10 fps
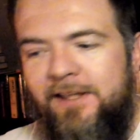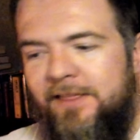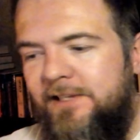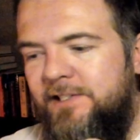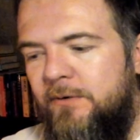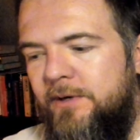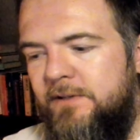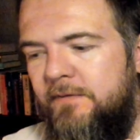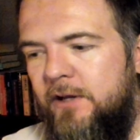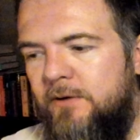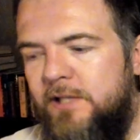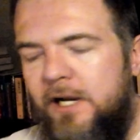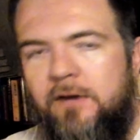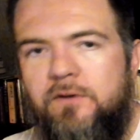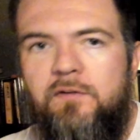the series of videos that I
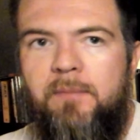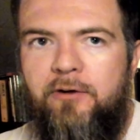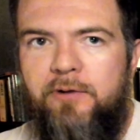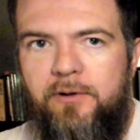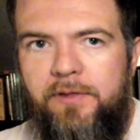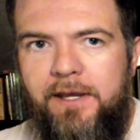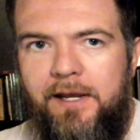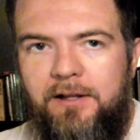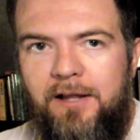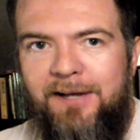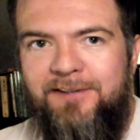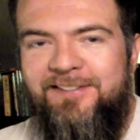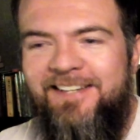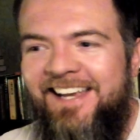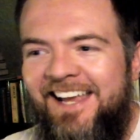use for my critical thinking class.
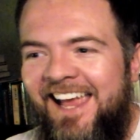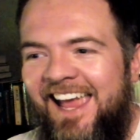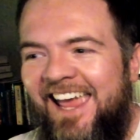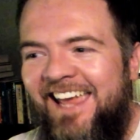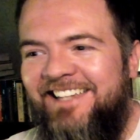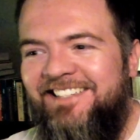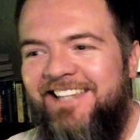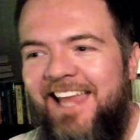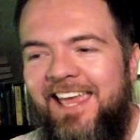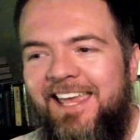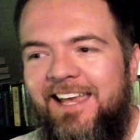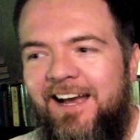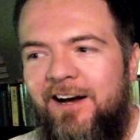And today,